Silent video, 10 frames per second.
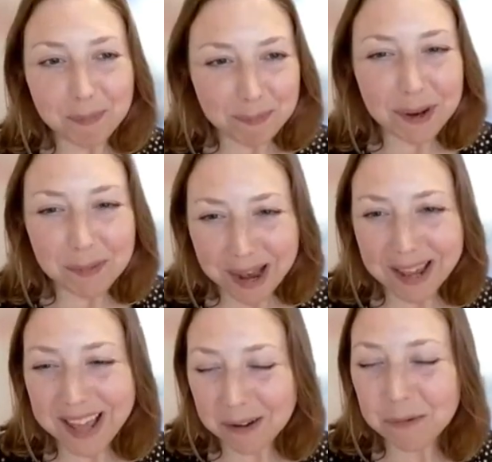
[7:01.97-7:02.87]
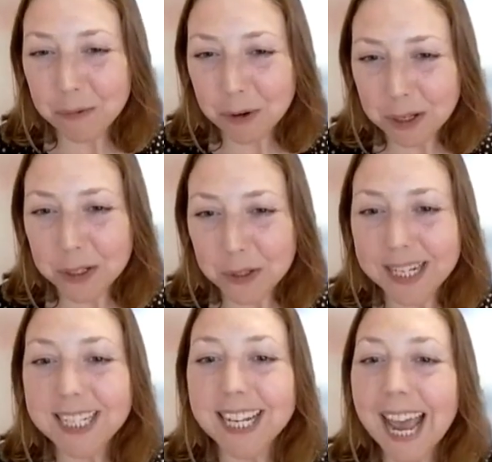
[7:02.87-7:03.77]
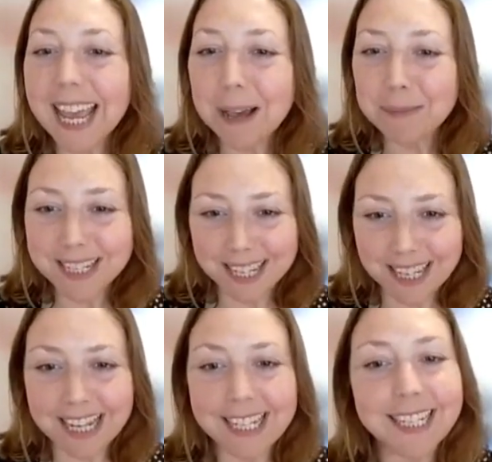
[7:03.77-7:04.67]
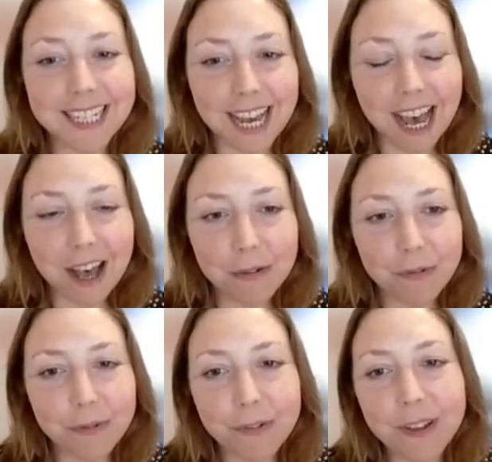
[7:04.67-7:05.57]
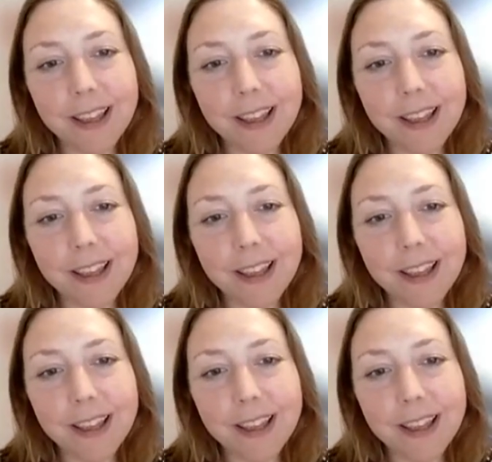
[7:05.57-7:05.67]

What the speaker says: a bit about like what you're doing today, upskilling staff